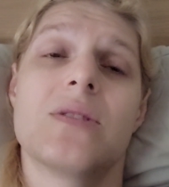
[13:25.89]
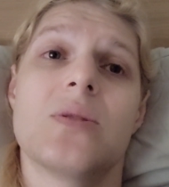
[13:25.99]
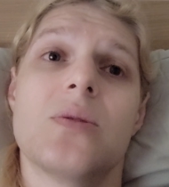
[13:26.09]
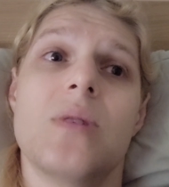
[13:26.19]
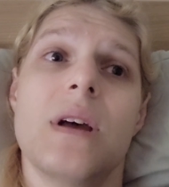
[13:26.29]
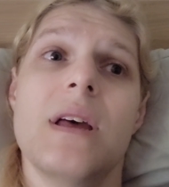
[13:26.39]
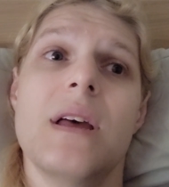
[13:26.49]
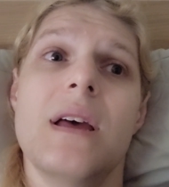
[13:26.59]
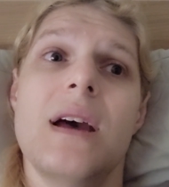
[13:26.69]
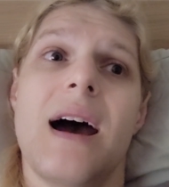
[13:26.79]
So
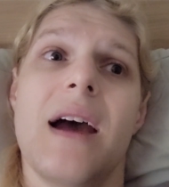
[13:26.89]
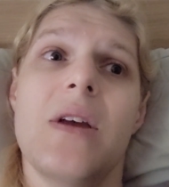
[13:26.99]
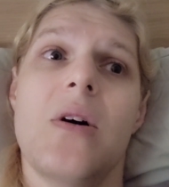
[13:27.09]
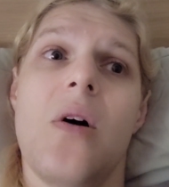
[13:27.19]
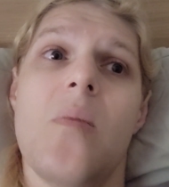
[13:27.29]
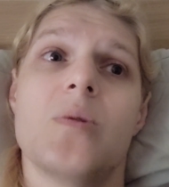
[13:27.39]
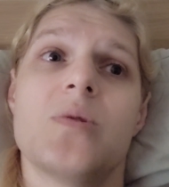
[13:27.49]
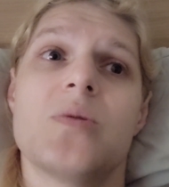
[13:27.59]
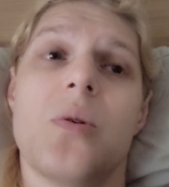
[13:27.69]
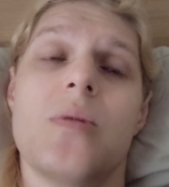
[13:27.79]
I
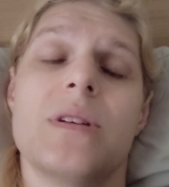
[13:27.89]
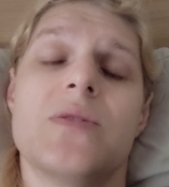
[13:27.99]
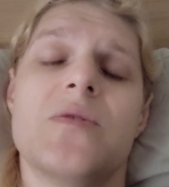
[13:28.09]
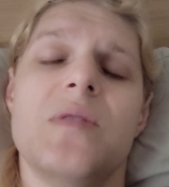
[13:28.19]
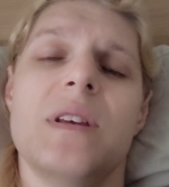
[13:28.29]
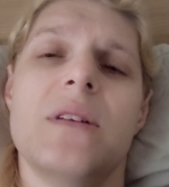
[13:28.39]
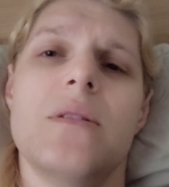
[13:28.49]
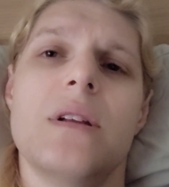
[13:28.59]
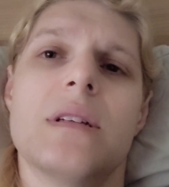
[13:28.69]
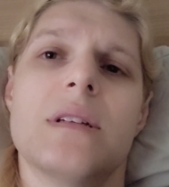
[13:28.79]
almost always
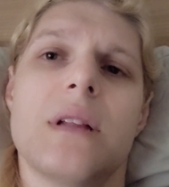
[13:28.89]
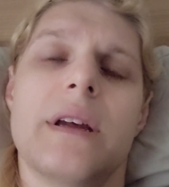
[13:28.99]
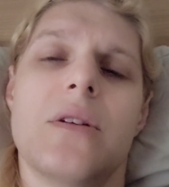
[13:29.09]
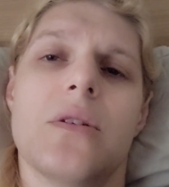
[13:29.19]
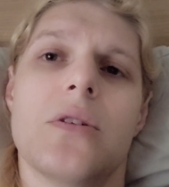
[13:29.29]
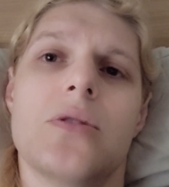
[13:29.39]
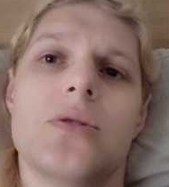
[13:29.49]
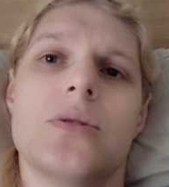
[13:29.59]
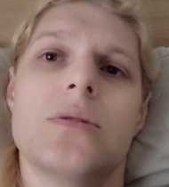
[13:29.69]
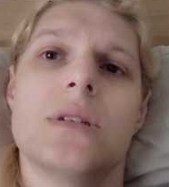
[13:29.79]
feel a slight
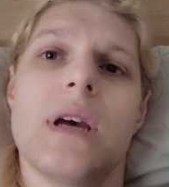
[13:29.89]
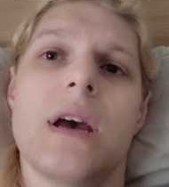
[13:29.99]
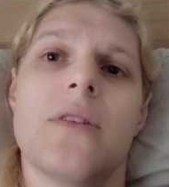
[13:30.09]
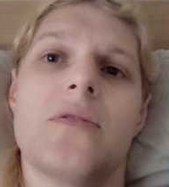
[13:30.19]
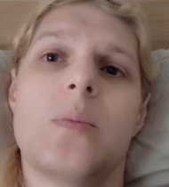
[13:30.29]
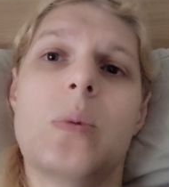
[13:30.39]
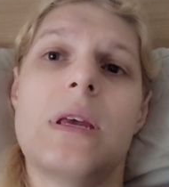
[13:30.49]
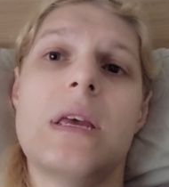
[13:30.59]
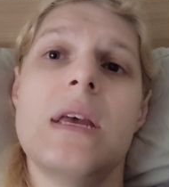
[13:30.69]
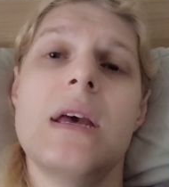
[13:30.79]
urge to have to
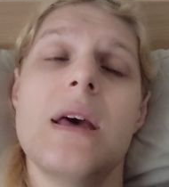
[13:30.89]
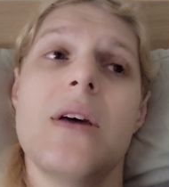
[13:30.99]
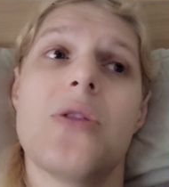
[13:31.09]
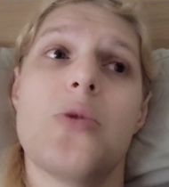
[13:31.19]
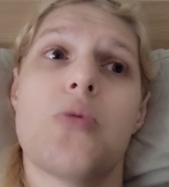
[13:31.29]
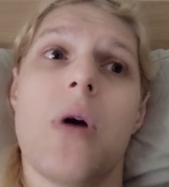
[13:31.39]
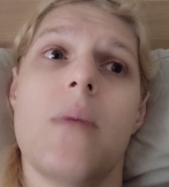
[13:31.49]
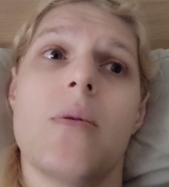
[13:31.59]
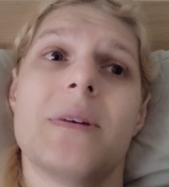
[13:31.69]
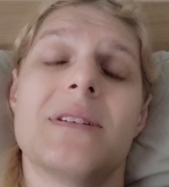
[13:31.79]
pee. The
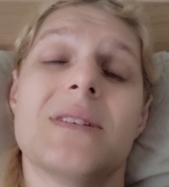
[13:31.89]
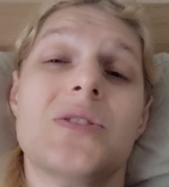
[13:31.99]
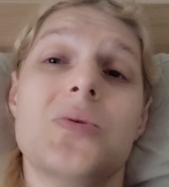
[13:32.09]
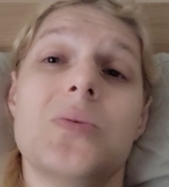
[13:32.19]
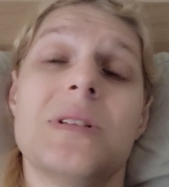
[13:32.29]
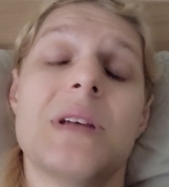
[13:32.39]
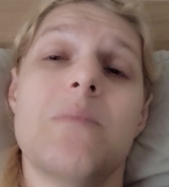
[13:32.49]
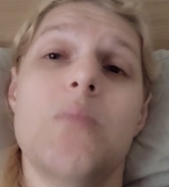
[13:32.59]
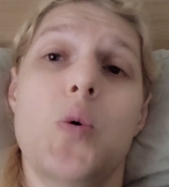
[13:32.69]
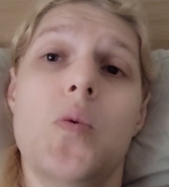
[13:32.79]
problem is, as soon as I
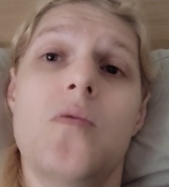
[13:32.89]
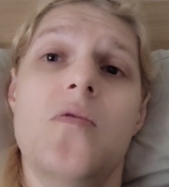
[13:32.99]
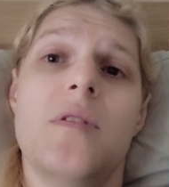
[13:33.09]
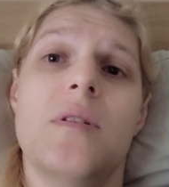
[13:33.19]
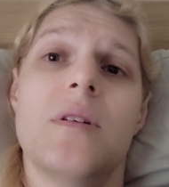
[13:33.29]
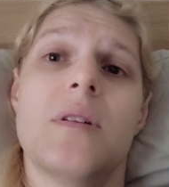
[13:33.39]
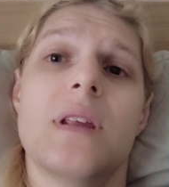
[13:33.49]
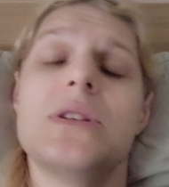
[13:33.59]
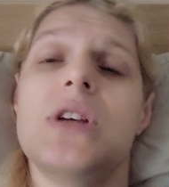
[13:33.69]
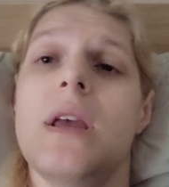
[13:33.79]
move,
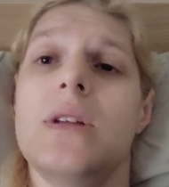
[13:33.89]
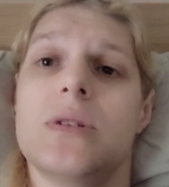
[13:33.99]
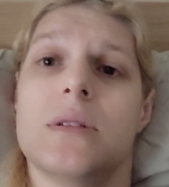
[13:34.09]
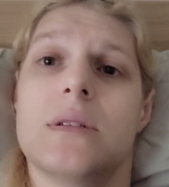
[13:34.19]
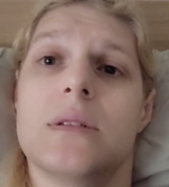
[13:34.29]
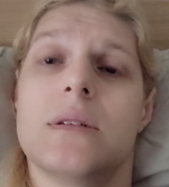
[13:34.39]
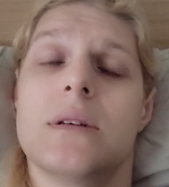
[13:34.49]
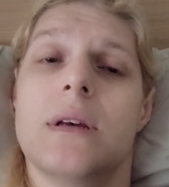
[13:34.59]
that changes.